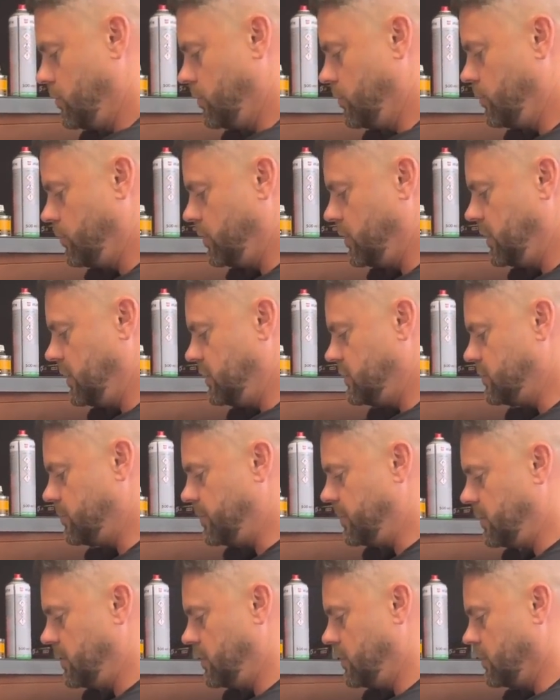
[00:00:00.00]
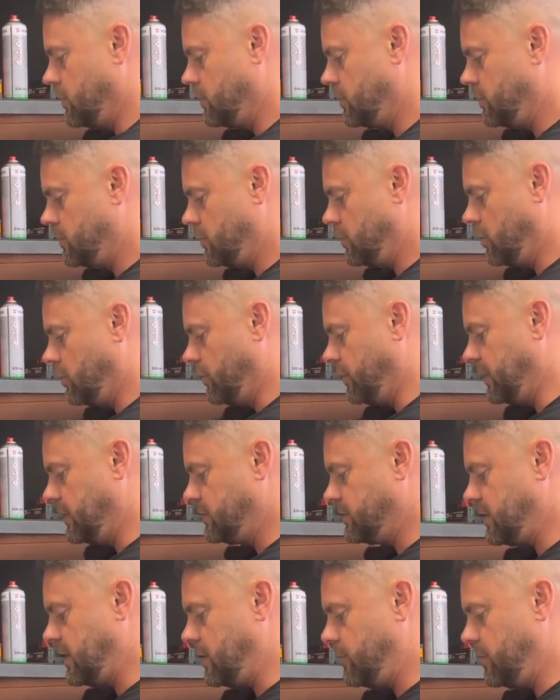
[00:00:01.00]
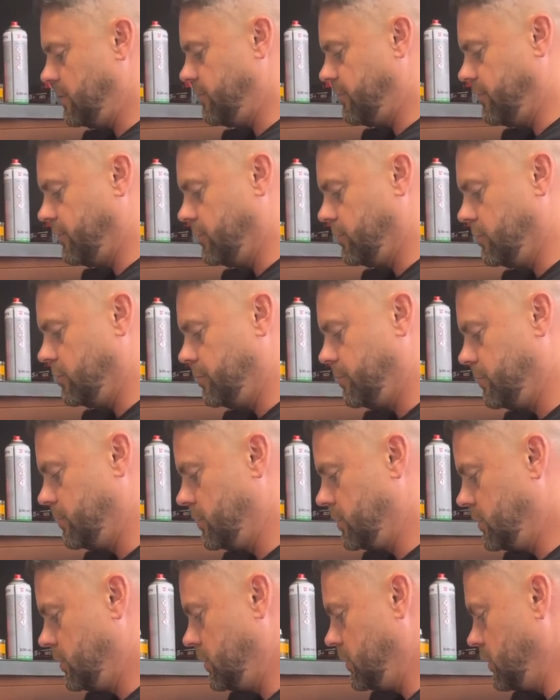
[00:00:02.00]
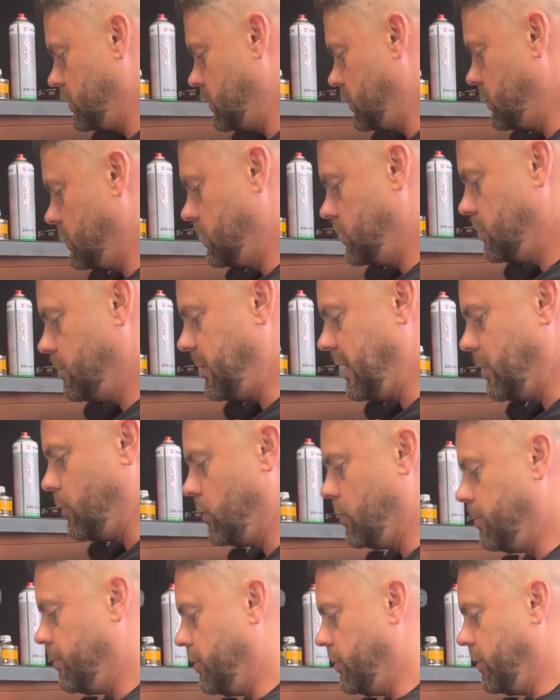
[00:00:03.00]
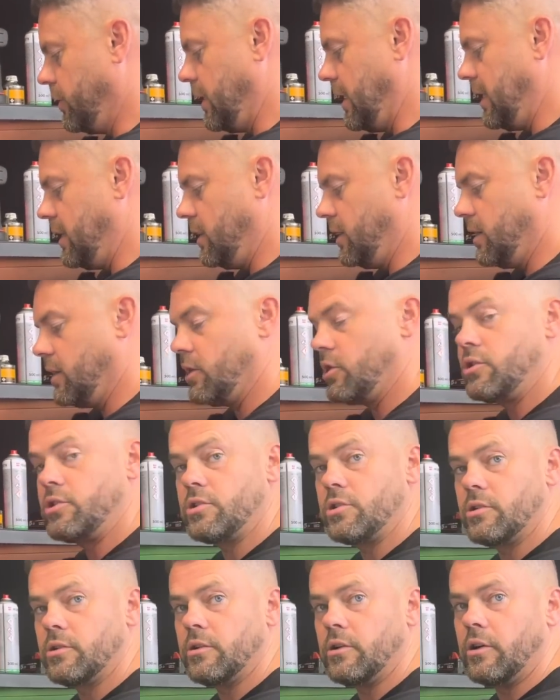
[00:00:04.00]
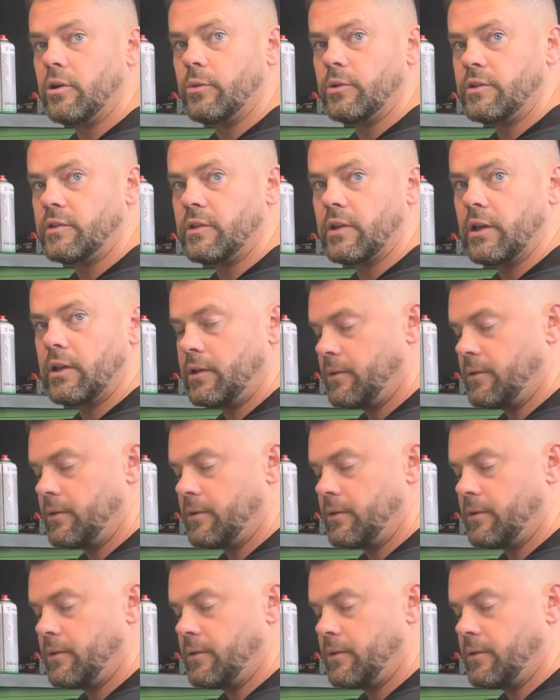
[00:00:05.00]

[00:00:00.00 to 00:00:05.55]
we need to be on this aiming for about 1.8-ish, I would say.